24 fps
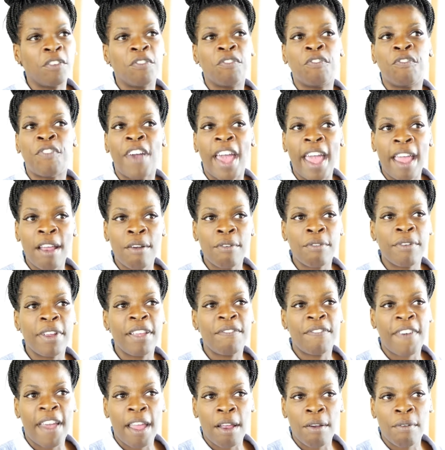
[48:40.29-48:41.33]
very,
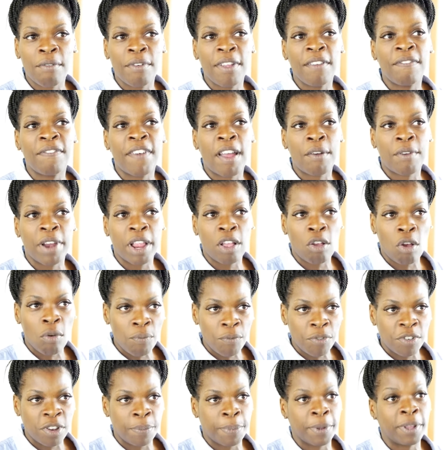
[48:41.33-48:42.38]
very, very
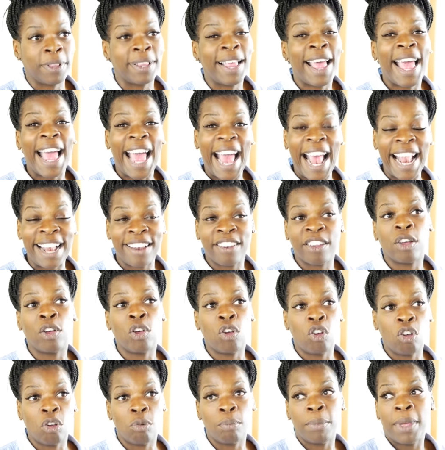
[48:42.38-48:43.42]
comfortable and at
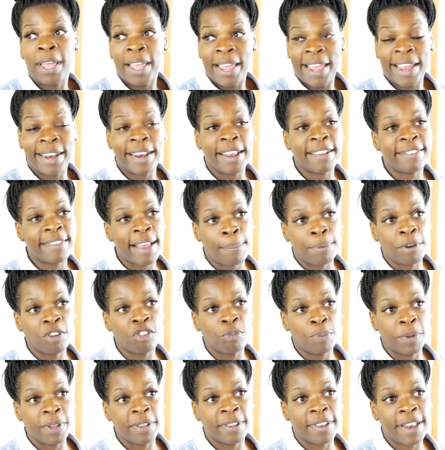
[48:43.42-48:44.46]
home in
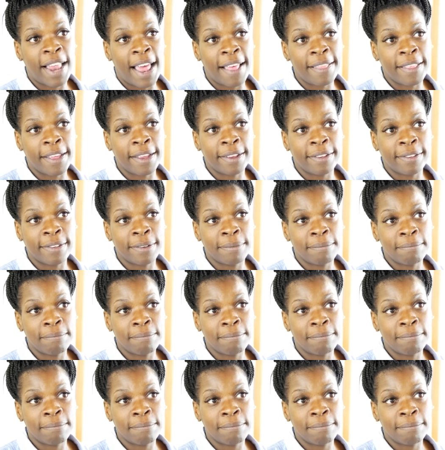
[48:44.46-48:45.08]
establishments like this.